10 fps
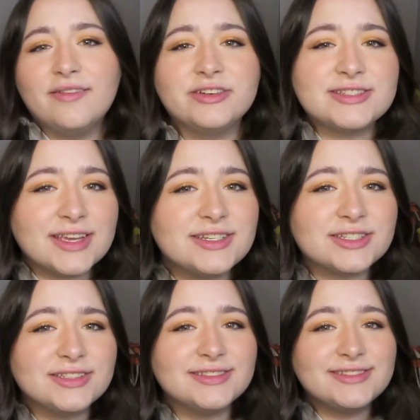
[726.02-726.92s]

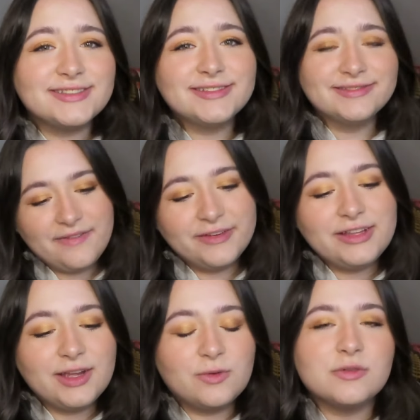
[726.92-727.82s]
conversations. I feel
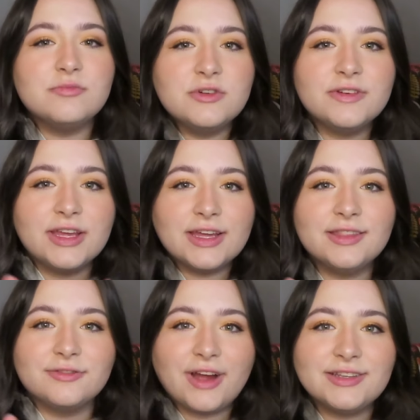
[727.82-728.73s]
like we're moving
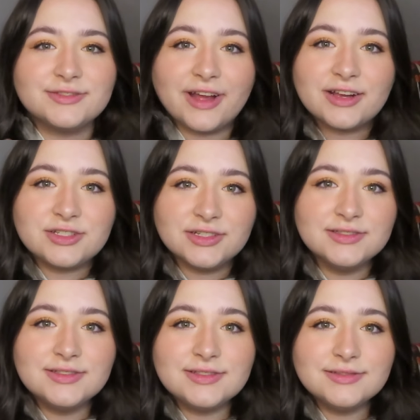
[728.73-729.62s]
in the right
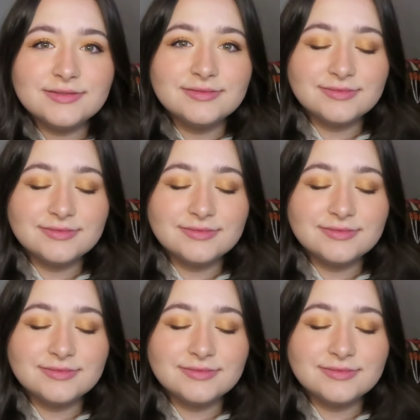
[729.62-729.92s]
directions.